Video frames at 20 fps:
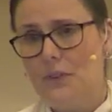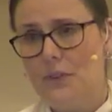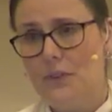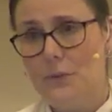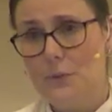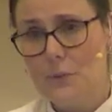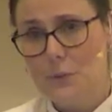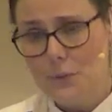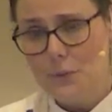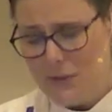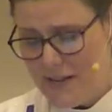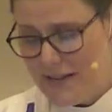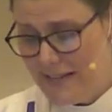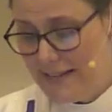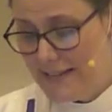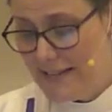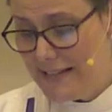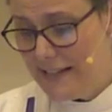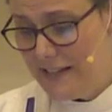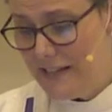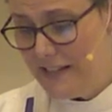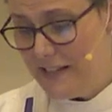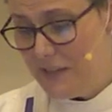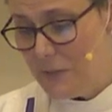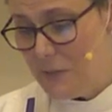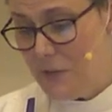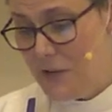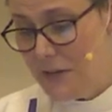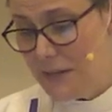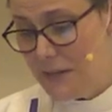Through these
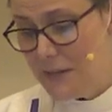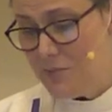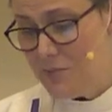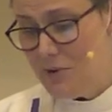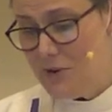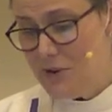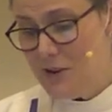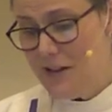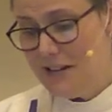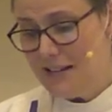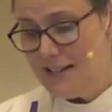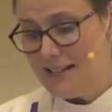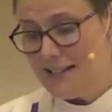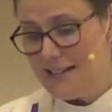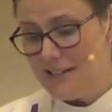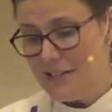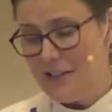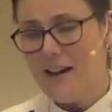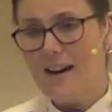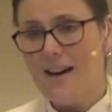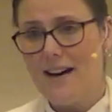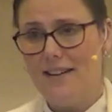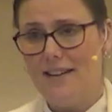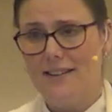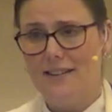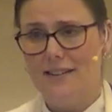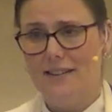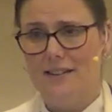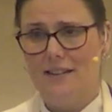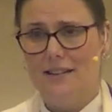things, we experience a
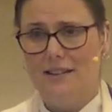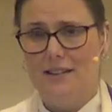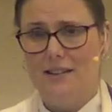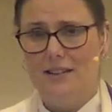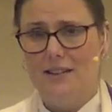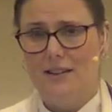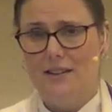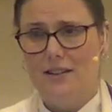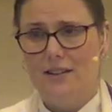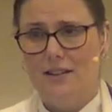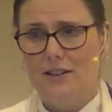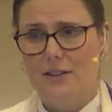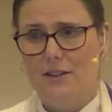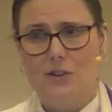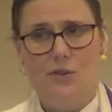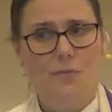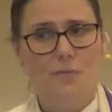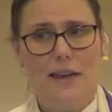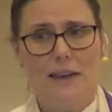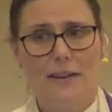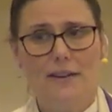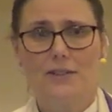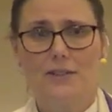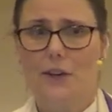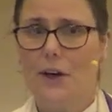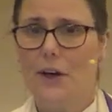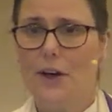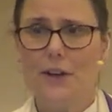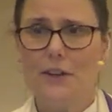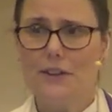God who makes
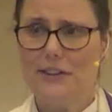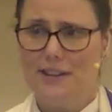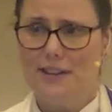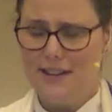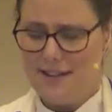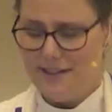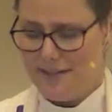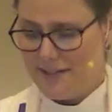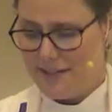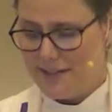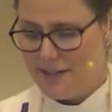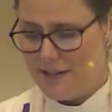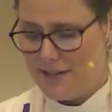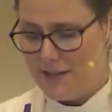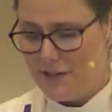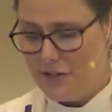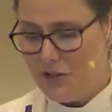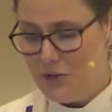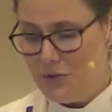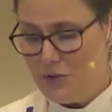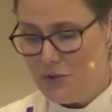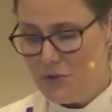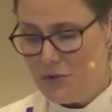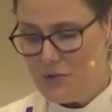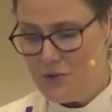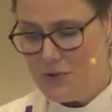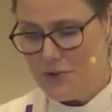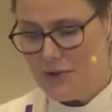all things new.